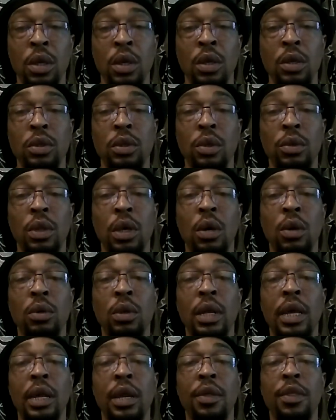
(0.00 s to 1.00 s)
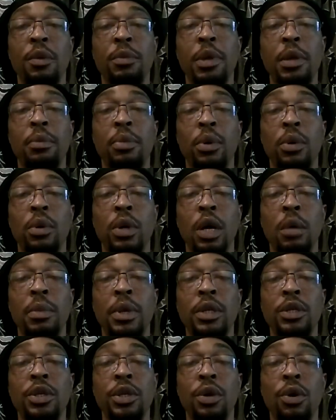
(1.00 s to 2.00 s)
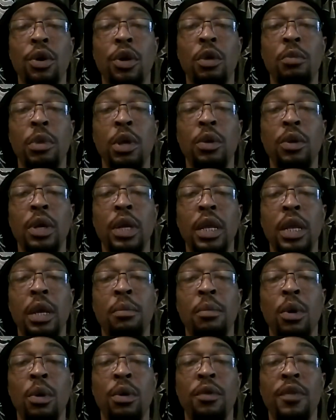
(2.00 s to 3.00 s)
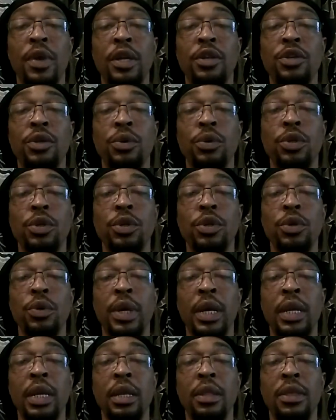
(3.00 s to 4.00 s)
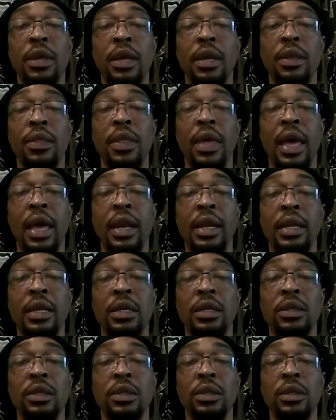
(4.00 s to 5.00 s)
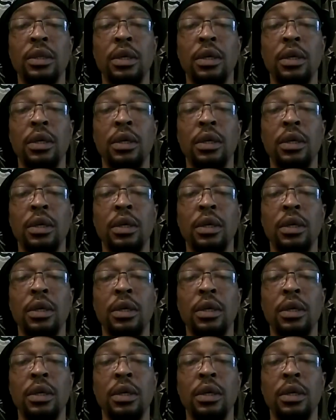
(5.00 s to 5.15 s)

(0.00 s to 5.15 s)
So don't let other people come into your community and motivate you to do anything that is